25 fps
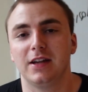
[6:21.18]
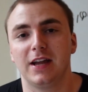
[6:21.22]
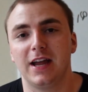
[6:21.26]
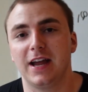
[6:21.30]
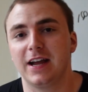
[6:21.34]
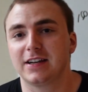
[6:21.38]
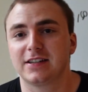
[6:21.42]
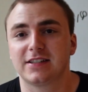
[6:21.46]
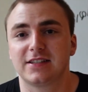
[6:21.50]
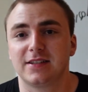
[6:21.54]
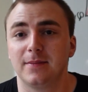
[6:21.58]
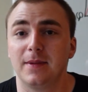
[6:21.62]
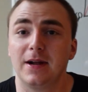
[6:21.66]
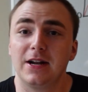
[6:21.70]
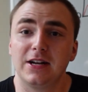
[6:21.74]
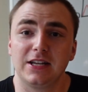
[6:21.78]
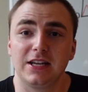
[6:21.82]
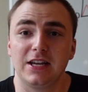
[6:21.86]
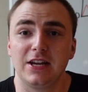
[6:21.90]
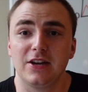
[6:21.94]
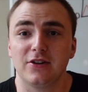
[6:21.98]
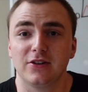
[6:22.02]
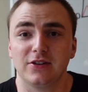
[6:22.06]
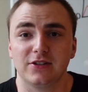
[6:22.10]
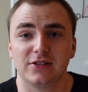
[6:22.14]
X amount of
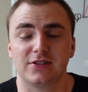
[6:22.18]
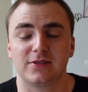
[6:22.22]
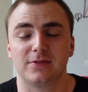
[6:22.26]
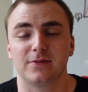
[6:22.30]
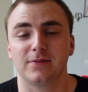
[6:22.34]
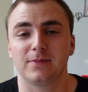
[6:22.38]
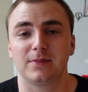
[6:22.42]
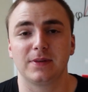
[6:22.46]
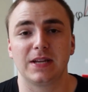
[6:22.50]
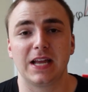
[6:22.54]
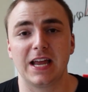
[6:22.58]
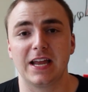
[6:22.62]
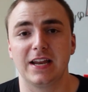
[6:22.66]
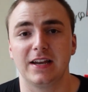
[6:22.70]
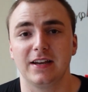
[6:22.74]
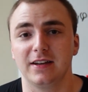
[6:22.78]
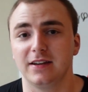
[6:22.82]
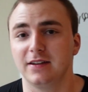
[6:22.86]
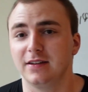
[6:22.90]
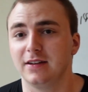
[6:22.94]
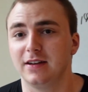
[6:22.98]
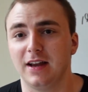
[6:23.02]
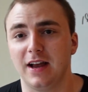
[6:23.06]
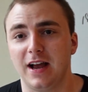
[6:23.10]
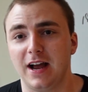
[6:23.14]
years
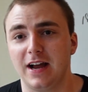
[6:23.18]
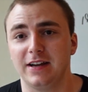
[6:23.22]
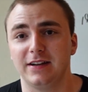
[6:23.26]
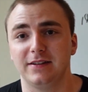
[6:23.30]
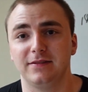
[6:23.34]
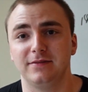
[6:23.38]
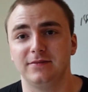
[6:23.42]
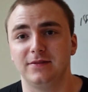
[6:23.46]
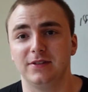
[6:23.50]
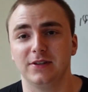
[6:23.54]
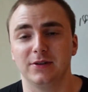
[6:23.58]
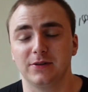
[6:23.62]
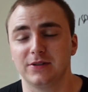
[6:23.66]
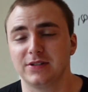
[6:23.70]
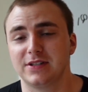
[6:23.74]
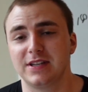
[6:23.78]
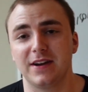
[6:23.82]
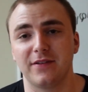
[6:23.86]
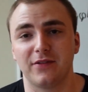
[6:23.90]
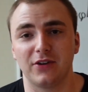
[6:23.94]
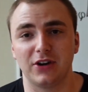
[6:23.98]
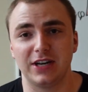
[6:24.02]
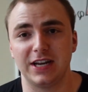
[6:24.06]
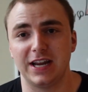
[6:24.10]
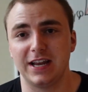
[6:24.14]
and I there was
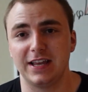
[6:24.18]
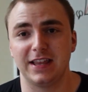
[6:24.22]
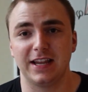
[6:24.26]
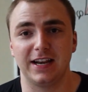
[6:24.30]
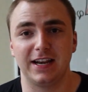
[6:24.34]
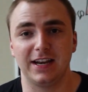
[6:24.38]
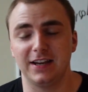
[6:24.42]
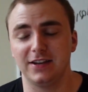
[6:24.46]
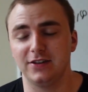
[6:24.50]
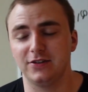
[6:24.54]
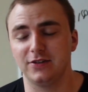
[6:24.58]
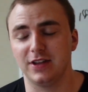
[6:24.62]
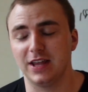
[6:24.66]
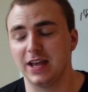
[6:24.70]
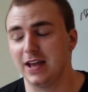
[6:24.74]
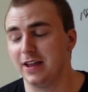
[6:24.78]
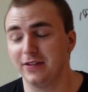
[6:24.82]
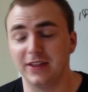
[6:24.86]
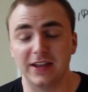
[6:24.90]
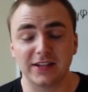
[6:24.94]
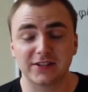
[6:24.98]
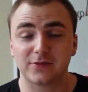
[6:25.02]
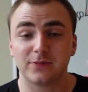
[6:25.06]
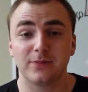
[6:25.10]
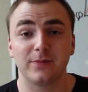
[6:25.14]
never a day that I didn't do that. And
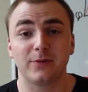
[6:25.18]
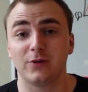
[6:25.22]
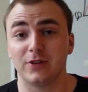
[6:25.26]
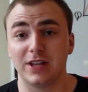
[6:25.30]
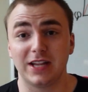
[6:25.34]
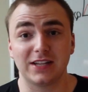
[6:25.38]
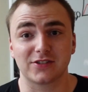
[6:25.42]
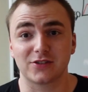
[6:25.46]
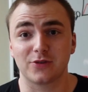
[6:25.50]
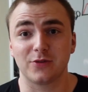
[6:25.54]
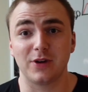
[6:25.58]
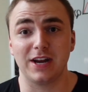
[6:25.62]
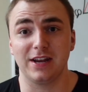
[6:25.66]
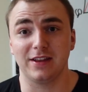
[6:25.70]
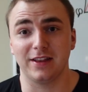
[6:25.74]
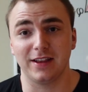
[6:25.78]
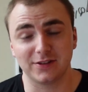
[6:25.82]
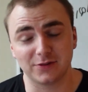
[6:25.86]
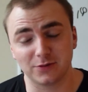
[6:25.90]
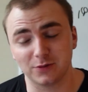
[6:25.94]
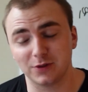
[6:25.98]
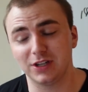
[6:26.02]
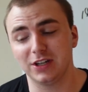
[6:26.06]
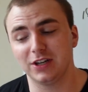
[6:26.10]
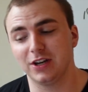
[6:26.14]
that's that's great.
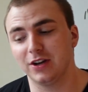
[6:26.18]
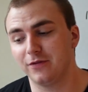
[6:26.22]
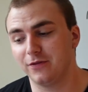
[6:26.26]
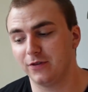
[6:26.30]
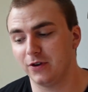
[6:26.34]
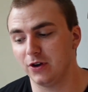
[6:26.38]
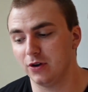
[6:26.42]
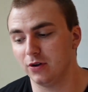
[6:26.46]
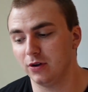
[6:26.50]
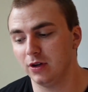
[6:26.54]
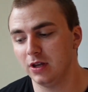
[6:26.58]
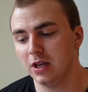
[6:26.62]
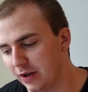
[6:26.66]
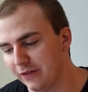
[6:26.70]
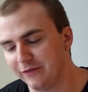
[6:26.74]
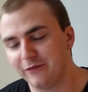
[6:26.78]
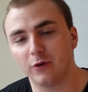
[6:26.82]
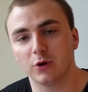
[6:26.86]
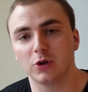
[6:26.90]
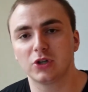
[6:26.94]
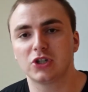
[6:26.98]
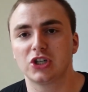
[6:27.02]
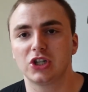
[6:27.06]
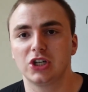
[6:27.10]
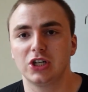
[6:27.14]
That's really good for you.
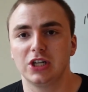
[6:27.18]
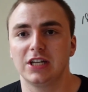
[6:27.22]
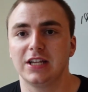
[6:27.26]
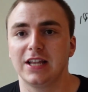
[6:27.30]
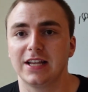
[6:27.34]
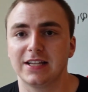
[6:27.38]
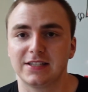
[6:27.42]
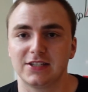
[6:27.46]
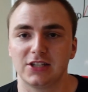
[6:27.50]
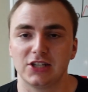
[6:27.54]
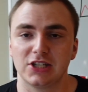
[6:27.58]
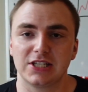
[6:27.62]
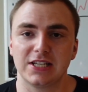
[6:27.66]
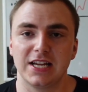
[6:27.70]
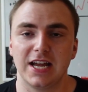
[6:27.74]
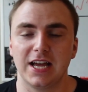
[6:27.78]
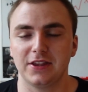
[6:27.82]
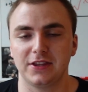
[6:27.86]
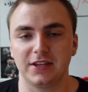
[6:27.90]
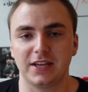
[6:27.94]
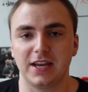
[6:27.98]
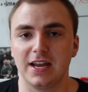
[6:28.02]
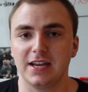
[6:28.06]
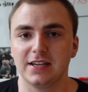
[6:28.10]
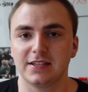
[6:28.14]
Unfortunately, that's just not
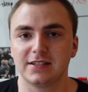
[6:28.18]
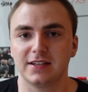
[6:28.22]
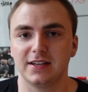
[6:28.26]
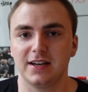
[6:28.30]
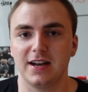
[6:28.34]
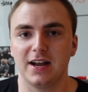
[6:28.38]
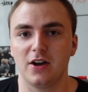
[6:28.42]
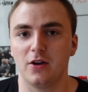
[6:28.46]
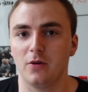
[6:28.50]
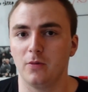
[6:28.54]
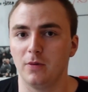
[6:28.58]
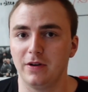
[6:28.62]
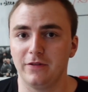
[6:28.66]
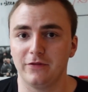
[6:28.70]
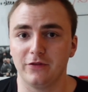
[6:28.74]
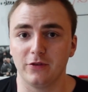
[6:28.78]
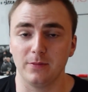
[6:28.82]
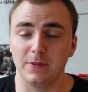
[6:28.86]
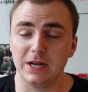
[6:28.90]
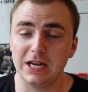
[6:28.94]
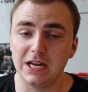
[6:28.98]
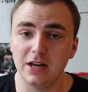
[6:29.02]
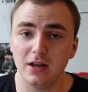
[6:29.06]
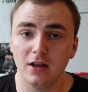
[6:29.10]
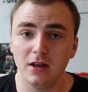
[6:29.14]
the case and how it went for
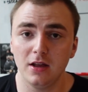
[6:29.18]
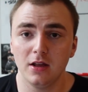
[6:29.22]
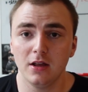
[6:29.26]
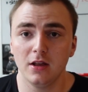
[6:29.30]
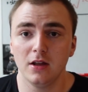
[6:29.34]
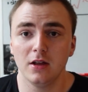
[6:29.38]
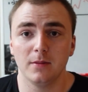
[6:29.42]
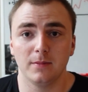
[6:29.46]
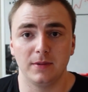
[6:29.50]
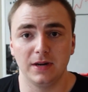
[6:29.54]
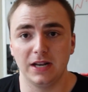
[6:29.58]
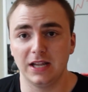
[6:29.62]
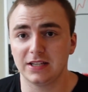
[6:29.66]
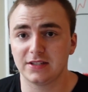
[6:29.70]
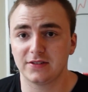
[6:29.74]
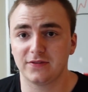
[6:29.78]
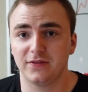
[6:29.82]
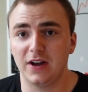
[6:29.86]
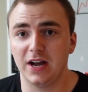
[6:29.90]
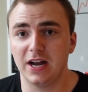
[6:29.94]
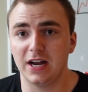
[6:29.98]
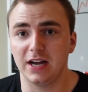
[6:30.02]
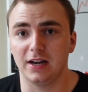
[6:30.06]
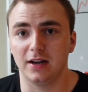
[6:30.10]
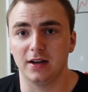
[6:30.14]
me. But that's
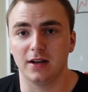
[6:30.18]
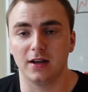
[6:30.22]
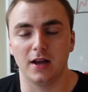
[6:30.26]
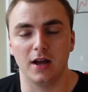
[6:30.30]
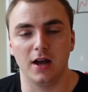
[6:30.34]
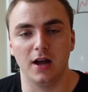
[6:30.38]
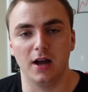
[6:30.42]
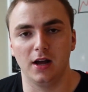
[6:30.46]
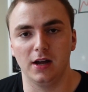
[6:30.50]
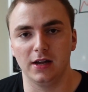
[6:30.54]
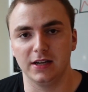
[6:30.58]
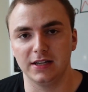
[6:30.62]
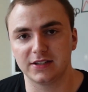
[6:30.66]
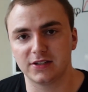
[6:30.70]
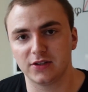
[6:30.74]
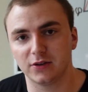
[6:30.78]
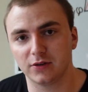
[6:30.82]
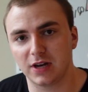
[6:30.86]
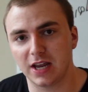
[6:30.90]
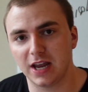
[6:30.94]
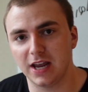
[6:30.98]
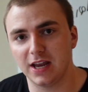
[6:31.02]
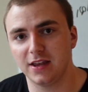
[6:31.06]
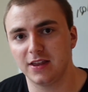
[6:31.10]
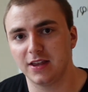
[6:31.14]
fine. Uh, it's
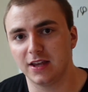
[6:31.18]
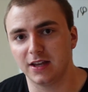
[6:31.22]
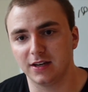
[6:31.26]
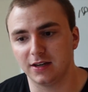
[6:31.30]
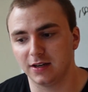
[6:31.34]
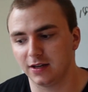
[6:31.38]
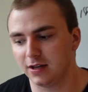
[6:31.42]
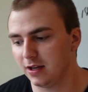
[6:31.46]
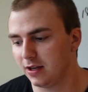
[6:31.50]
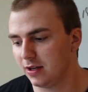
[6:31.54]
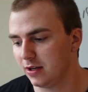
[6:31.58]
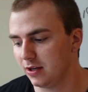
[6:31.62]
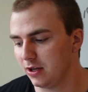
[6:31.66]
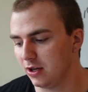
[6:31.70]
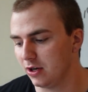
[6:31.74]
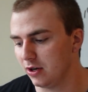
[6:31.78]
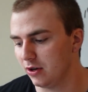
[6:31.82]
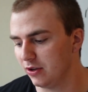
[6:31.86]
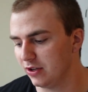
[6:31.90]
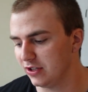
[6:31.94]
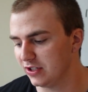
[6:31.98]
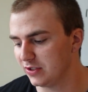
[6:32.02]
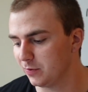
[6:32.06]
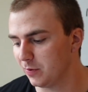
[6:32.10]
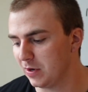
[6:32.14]
okay that you know
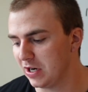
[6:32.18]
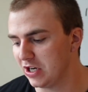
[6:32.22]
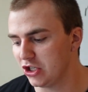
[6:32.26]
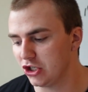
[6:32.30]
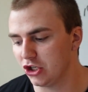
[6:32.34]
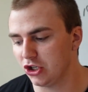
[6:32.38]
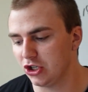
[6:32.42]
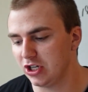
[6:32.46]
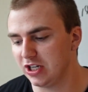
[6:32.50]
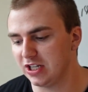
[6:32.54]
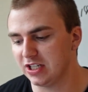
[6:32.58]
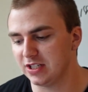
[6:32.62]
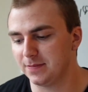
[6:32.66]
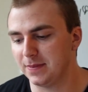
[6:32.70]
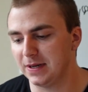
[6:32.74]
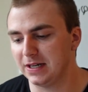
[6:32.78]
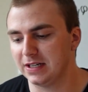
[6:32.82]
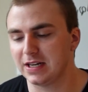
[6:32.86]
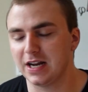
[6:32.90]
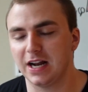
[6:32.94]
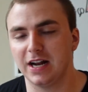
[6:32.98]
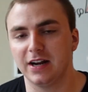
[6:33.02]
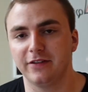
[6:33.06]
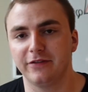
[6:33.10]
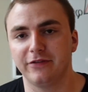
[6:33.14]
this weight journey has been
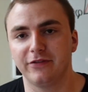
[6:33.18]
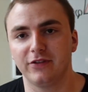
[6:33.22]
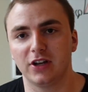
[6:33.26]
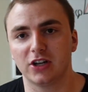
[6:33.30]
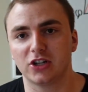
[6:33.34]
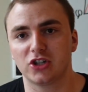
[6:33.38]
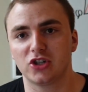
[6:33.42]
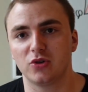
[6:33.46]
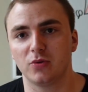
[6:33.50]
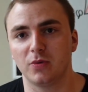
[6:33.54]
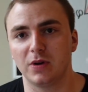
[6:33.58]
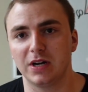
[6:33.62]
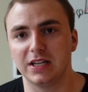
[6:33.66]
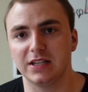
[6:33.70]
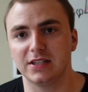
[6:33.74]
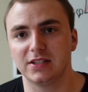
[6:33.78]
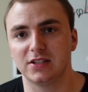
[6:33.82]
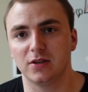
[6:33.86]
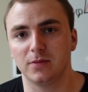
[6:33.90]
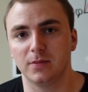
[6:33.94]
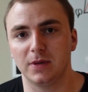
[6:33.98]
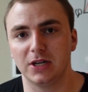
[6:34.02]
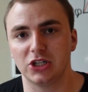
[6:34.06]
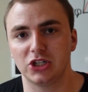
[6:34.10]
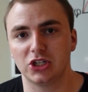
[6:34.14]
kind of fluctuated
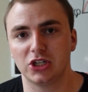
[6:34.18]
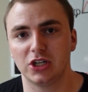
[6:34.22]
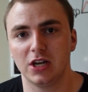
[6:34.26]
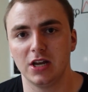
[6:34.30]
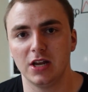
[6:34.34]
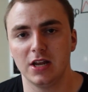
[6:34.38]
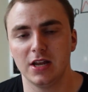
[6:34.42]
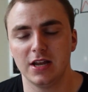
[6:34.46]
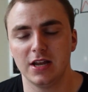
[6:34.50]
so much.